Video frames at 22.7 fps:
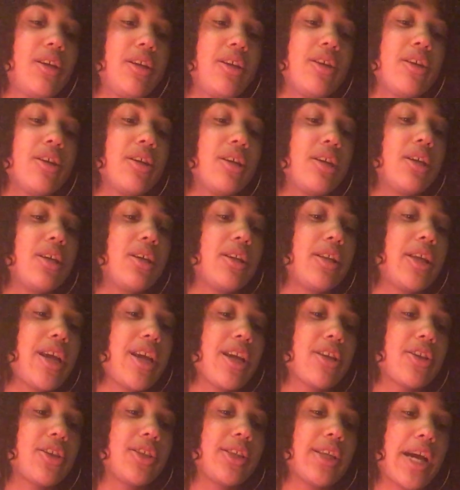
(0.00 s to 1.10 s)
you're
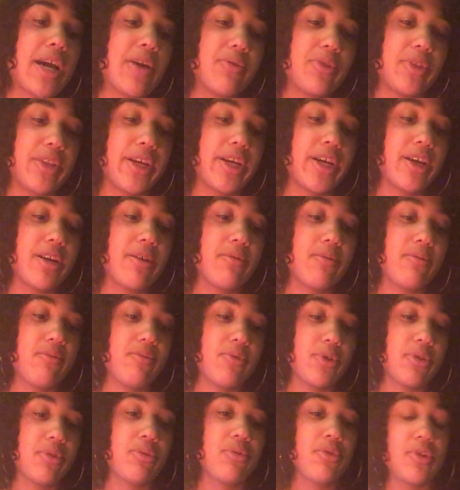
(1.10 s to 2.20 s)
like just out there
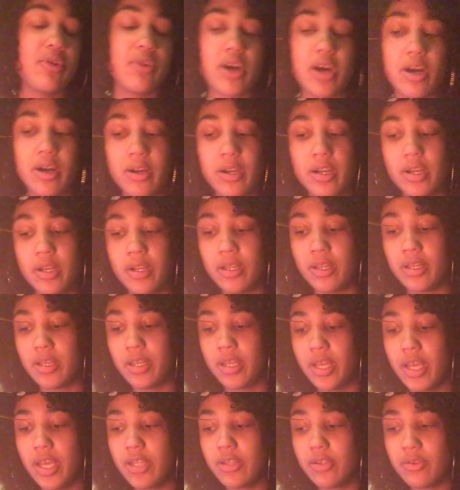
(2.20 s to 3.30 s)
with who you are,
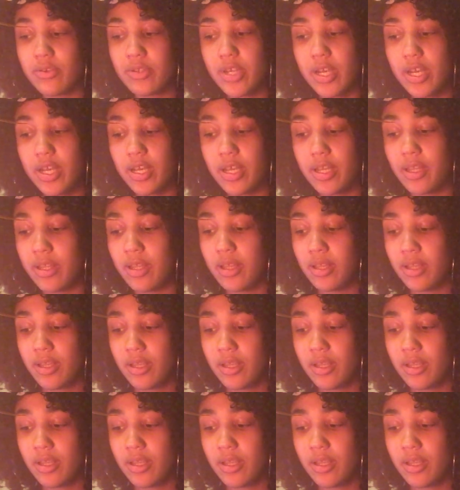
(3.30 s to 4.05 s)
and you're not